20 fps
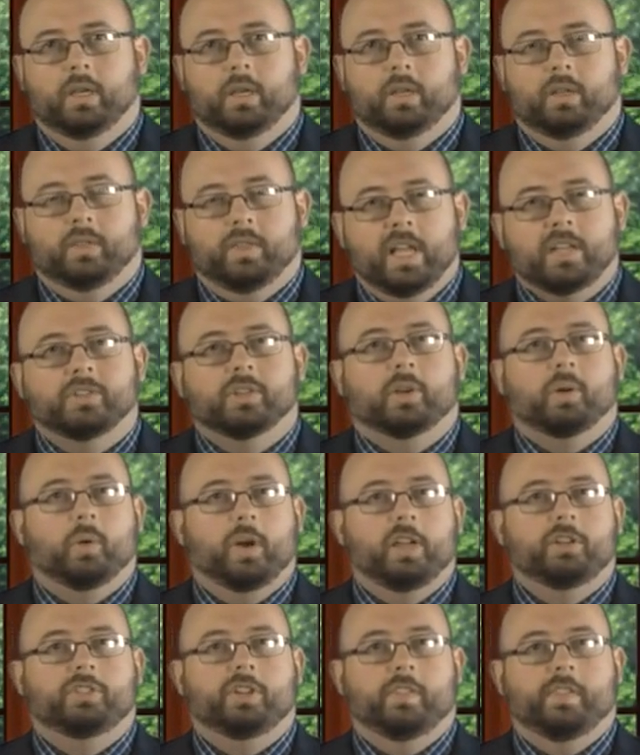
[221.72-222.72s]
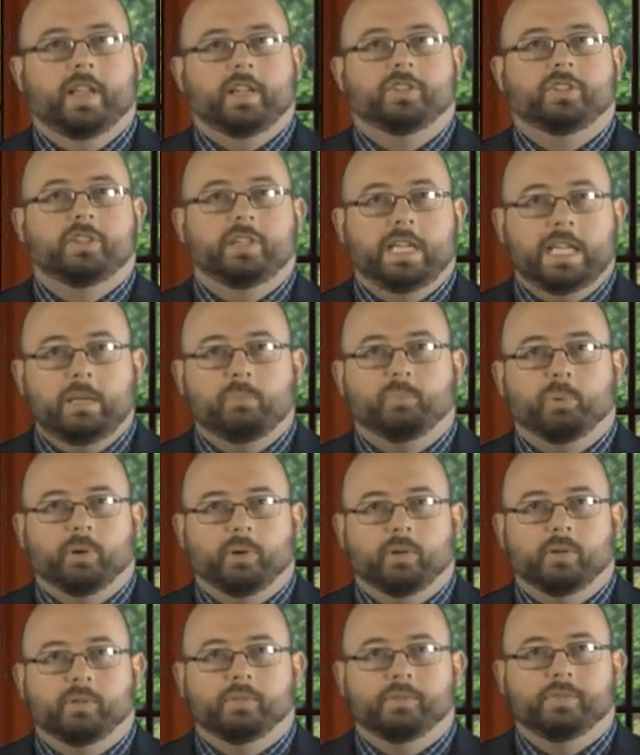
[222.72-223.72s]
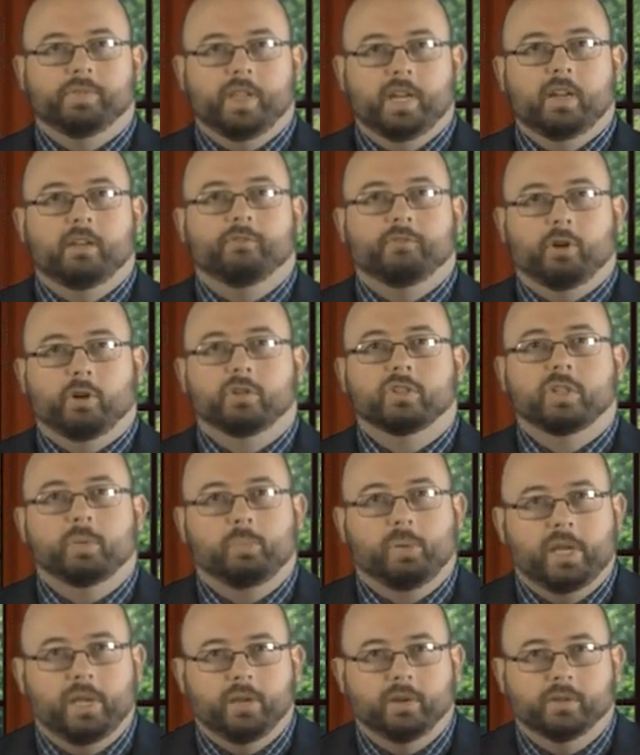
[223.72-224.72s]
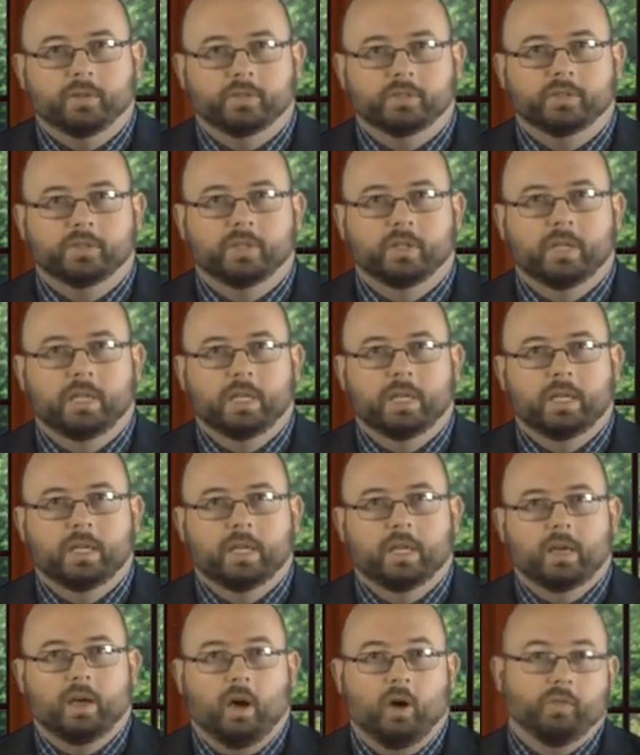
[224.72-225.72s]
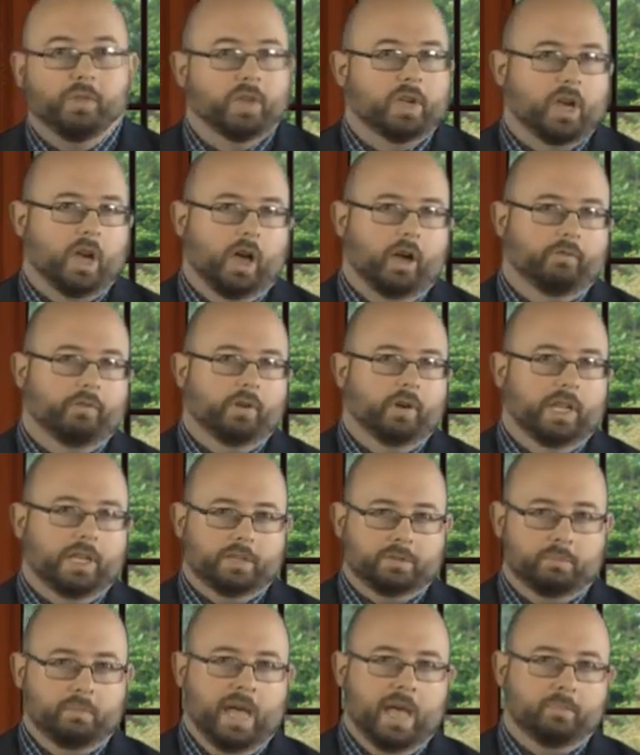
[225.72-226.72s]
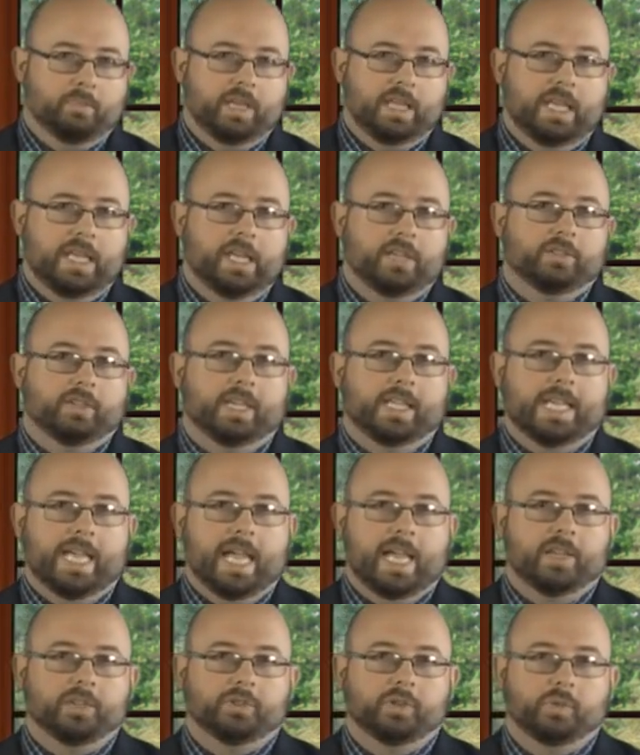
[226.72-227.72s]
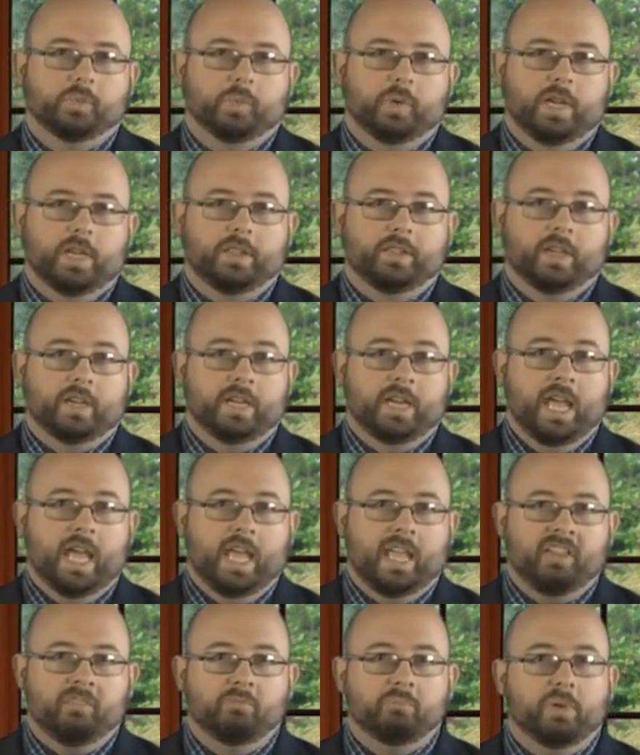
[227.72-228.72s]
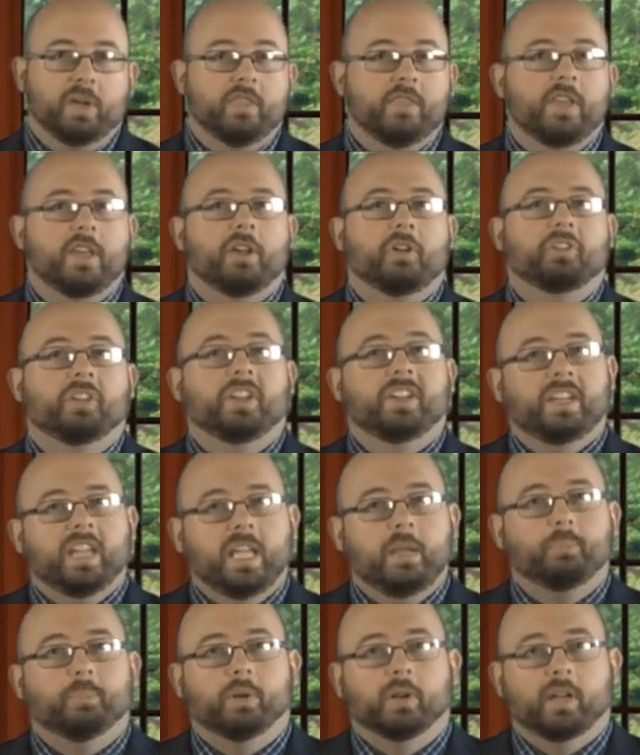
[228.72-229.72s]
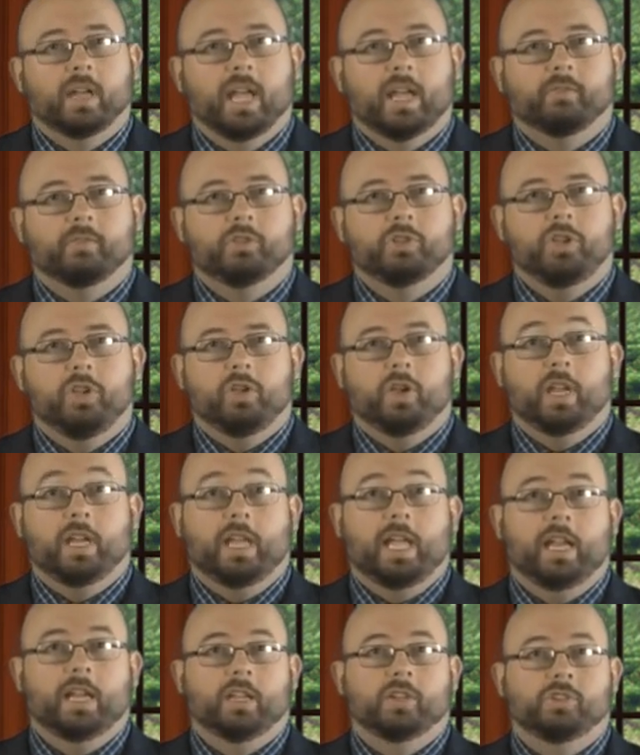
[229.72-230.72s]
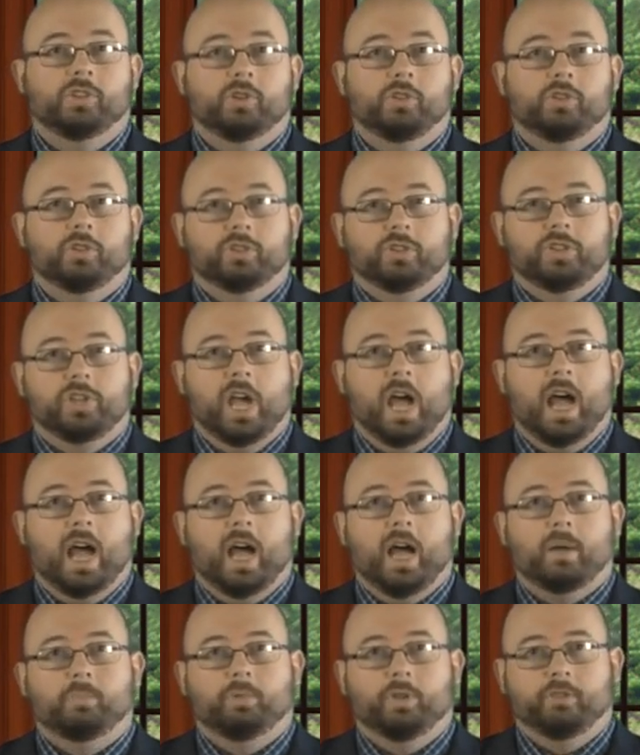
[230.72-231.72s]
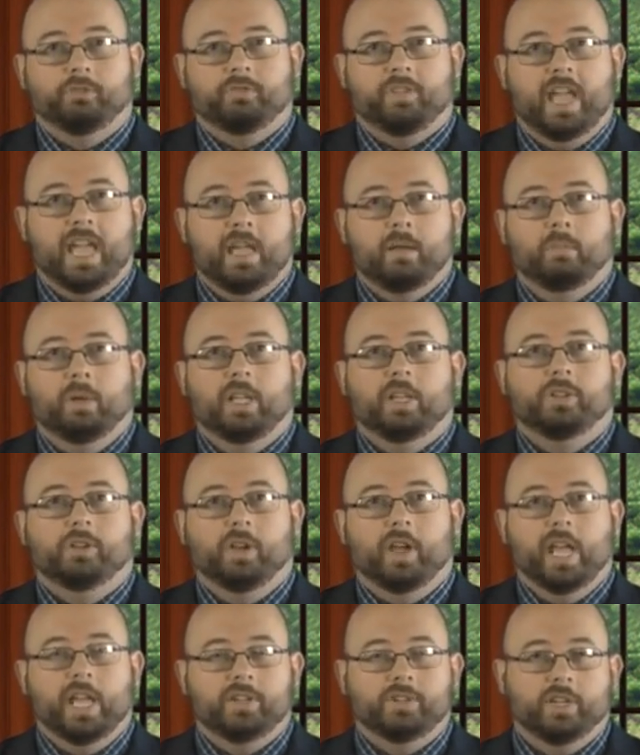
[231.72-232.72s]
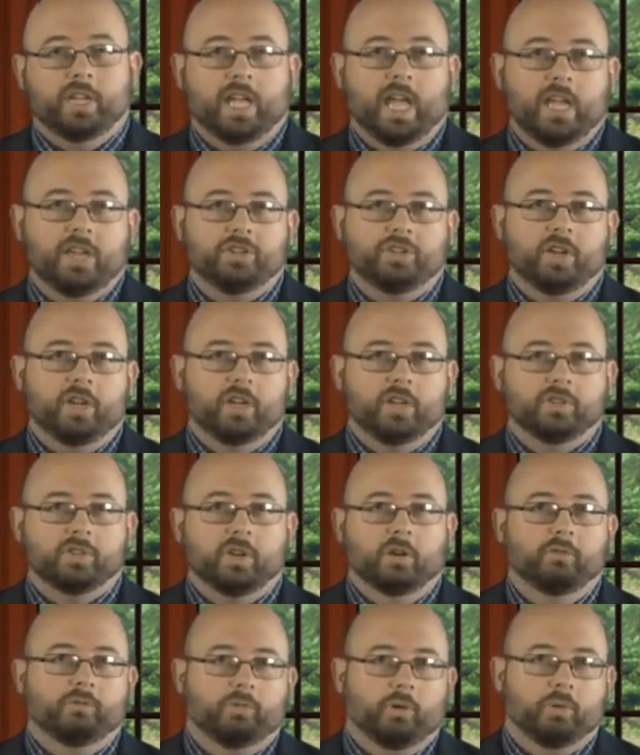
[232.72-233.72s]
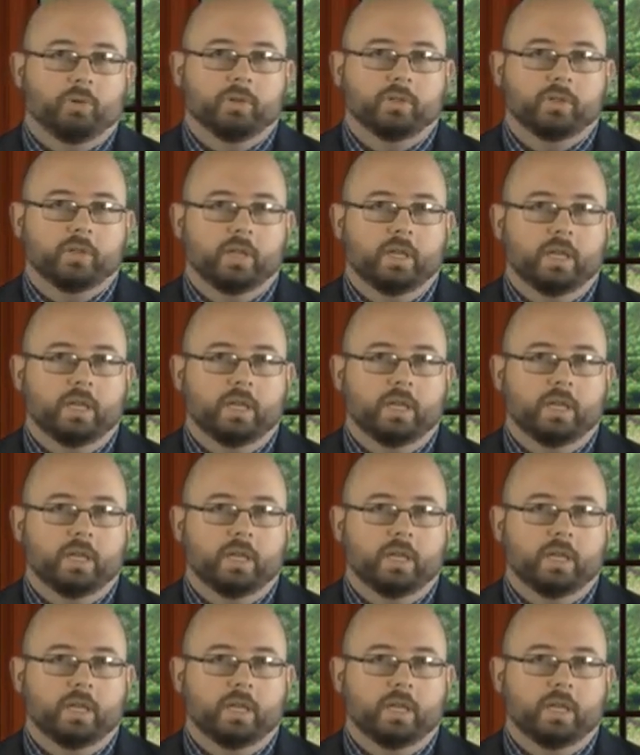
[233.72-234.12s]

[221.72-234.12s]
That's a question that's deeper than it first appears. On the cover, it might be easily answered with a name, but then on a deeper level, you could get into your job, your family, your education, and so forth.